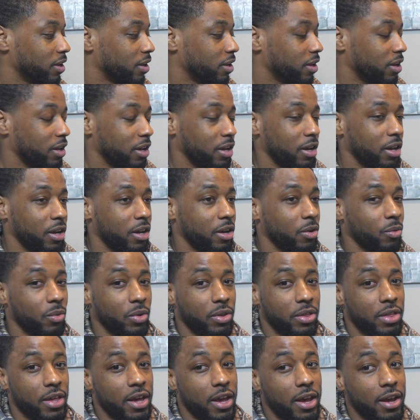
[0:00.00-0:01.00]
And
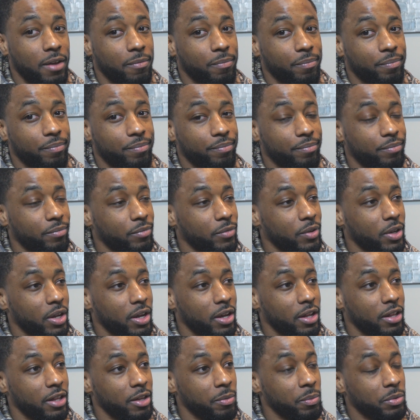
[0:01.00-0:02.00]
with that,
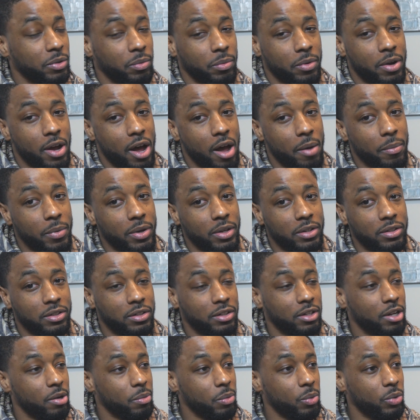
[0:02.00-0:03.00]
leave me some comments.
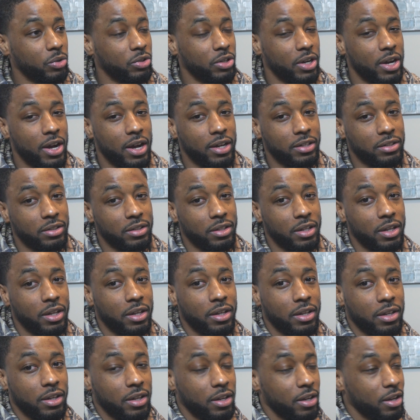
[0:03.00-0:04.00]
Tell me what you guys
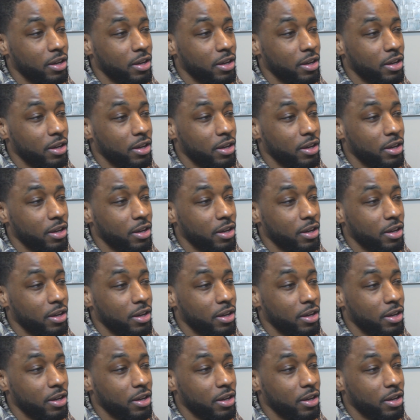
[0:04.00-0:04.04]
think.